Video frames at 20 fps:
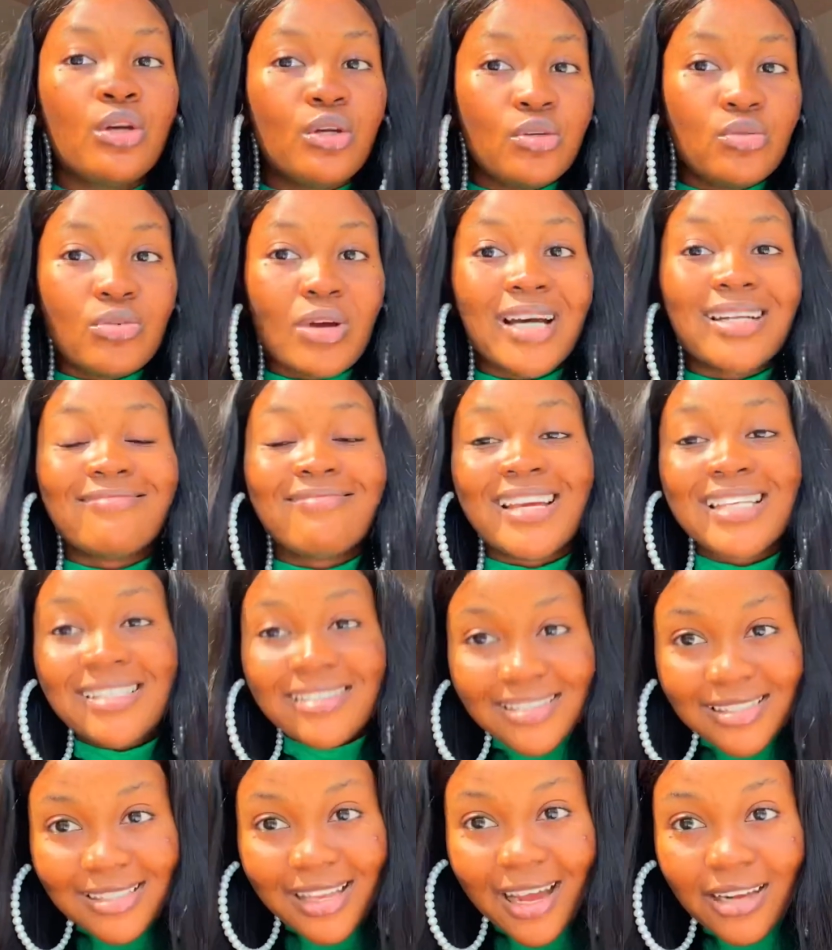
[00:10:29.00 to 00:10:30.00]
you are
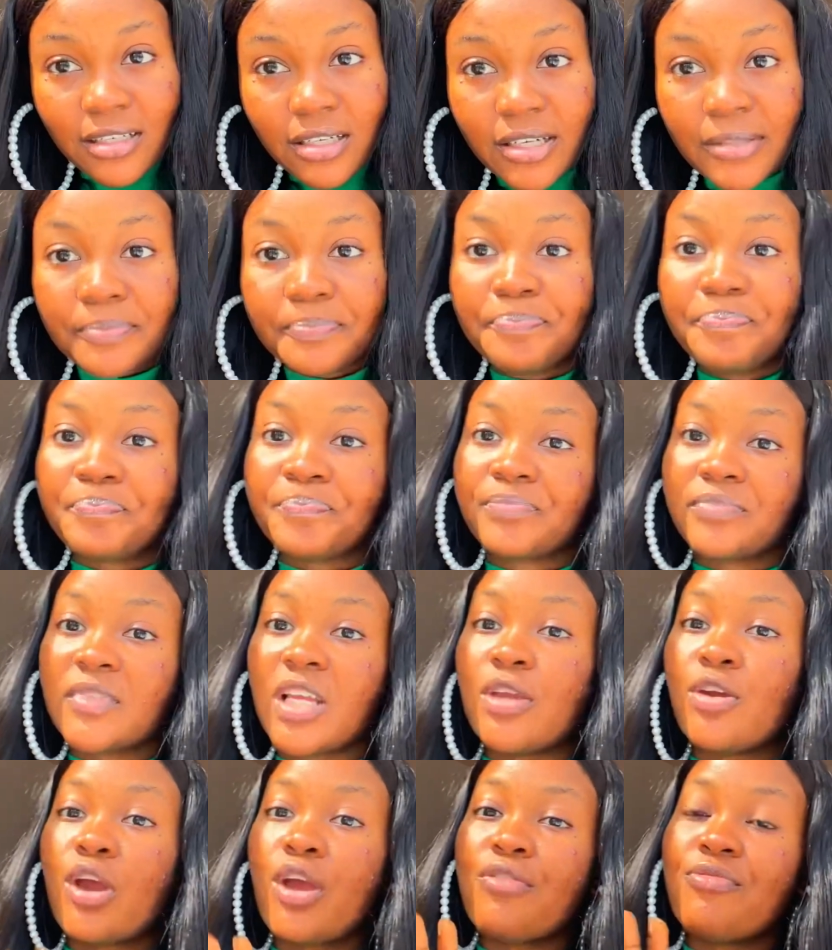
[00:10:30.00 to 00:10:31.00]
registered,
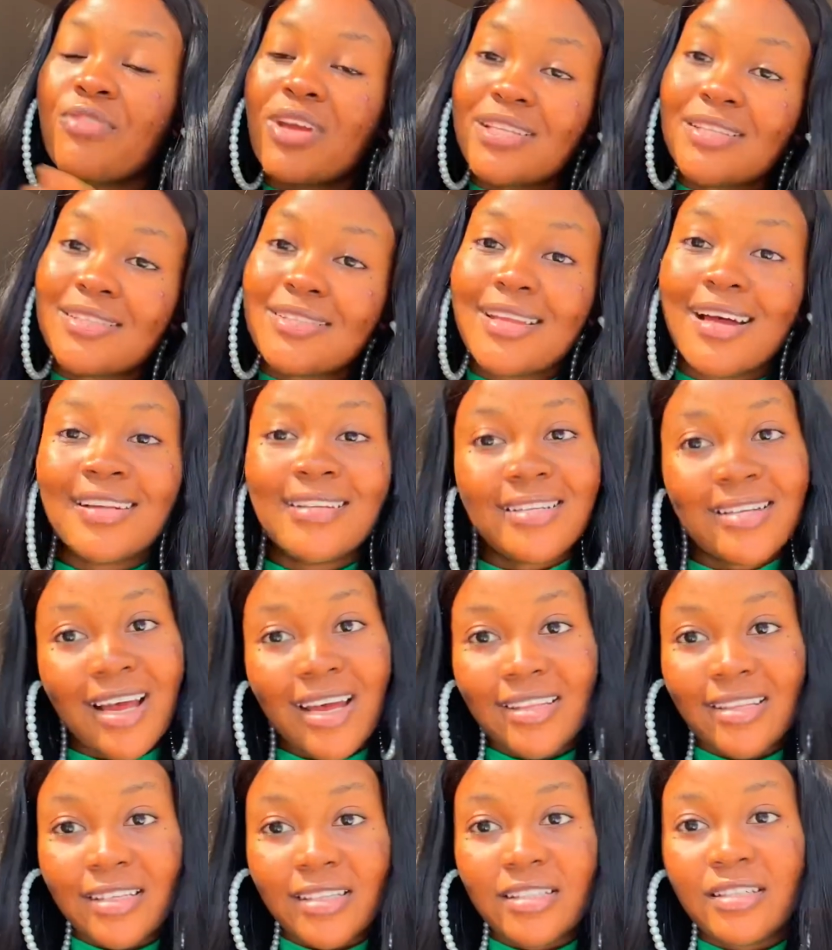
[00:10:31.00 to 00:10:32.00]
you are a registered
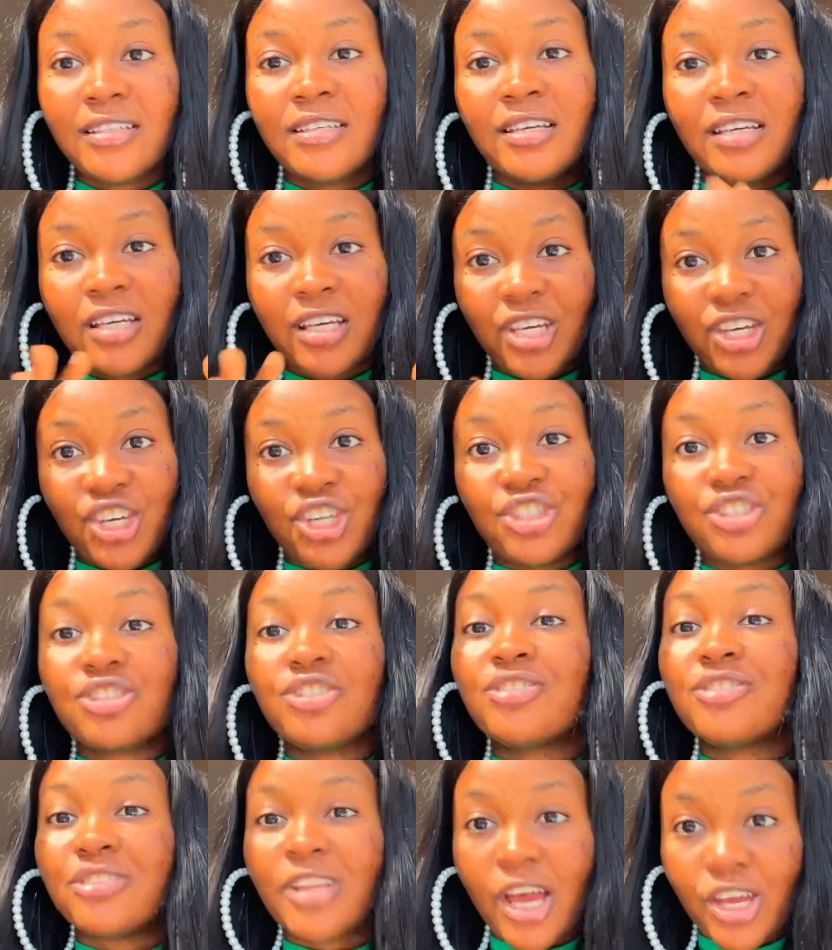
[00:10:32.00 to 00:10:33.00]
nanny
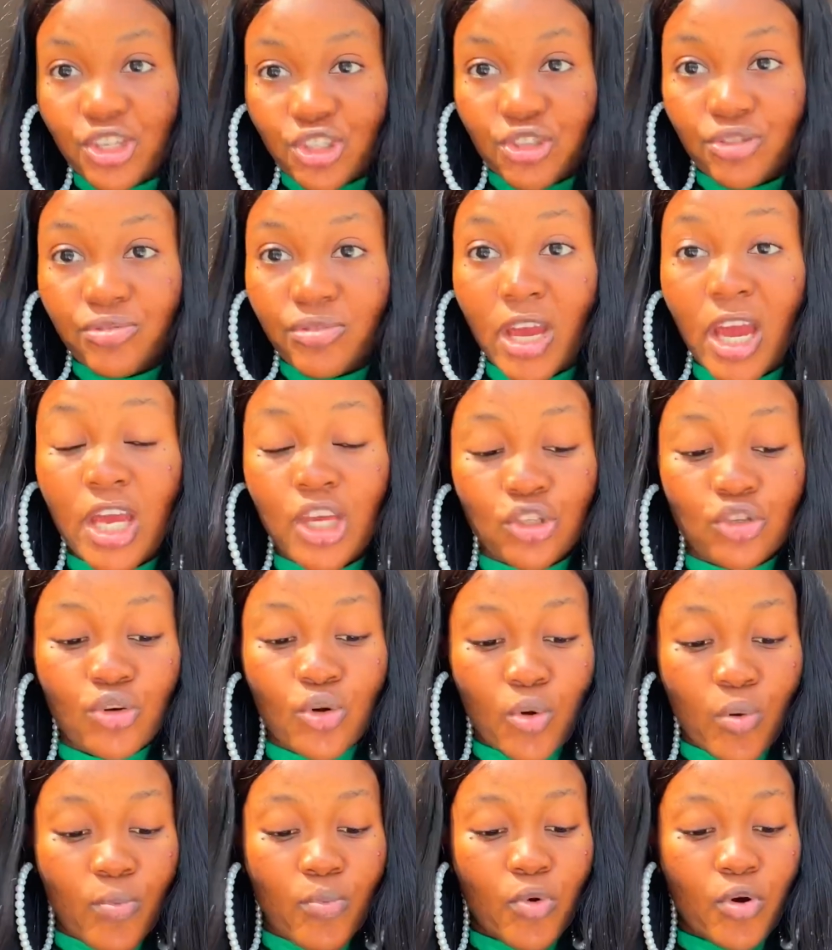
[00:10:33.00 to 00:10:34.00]
in Nigeria, in your
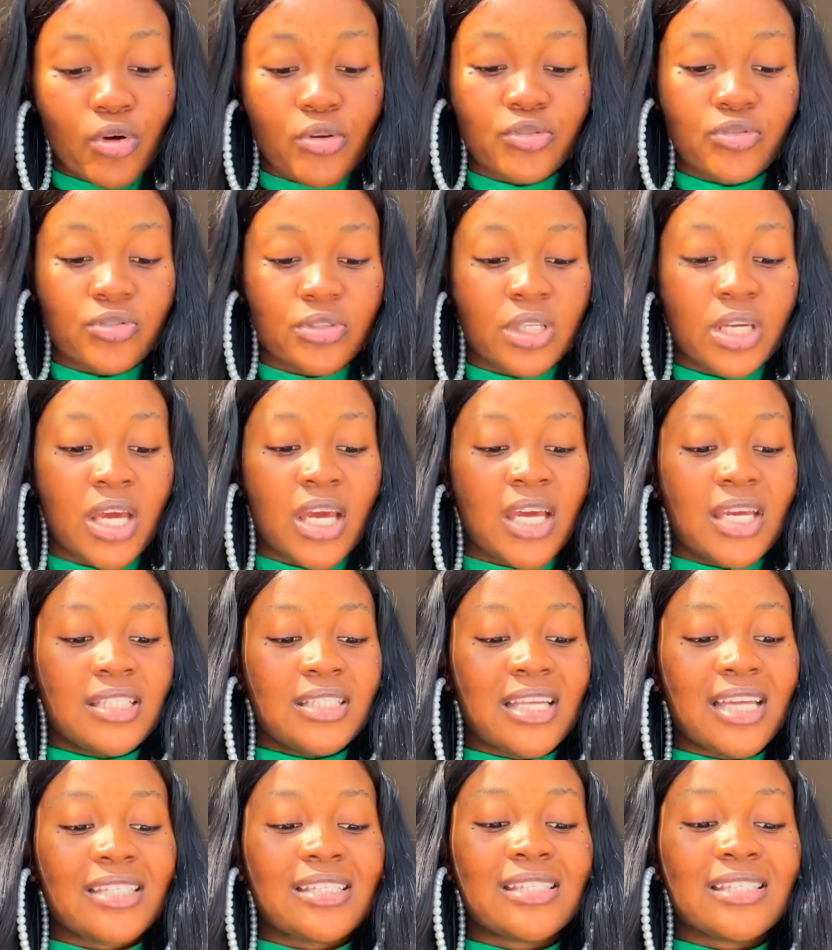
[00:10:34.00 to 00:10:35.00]
home country.
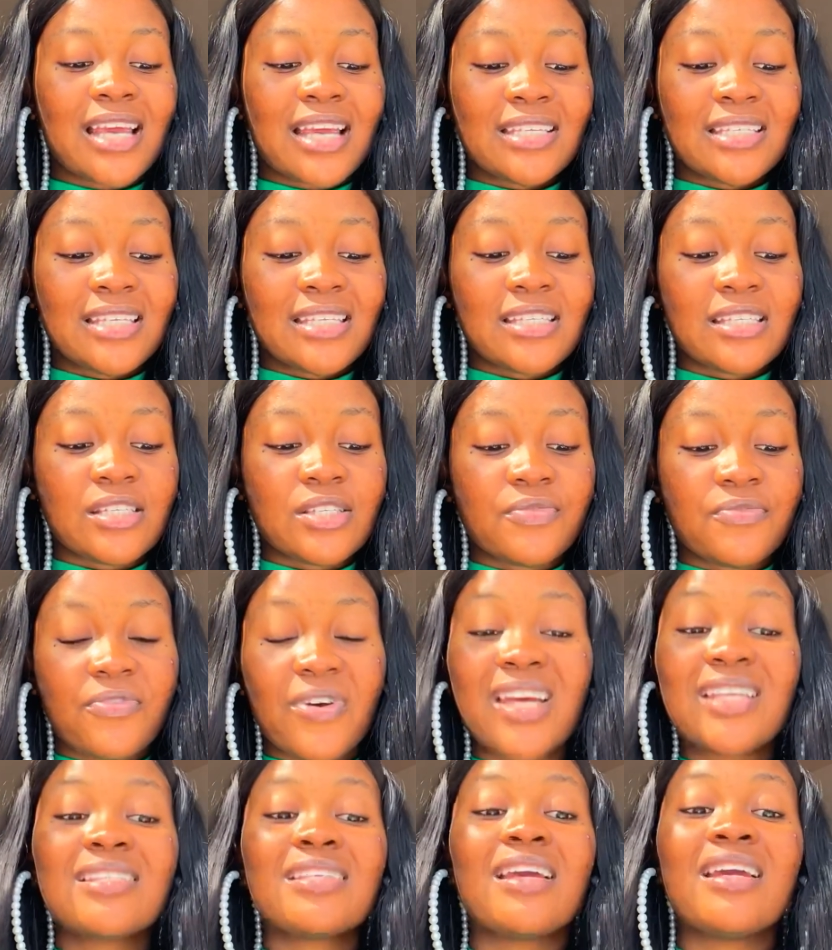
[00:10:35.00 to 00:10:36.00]
Then the next thing is
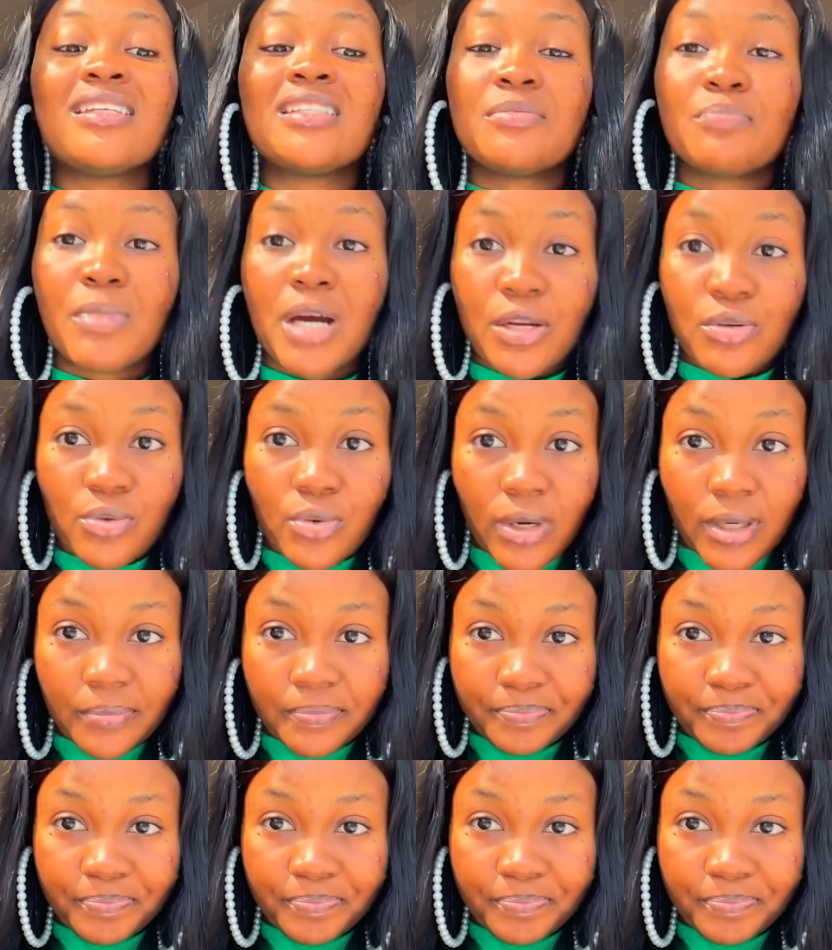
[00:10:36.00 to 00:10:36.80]
first aid manual.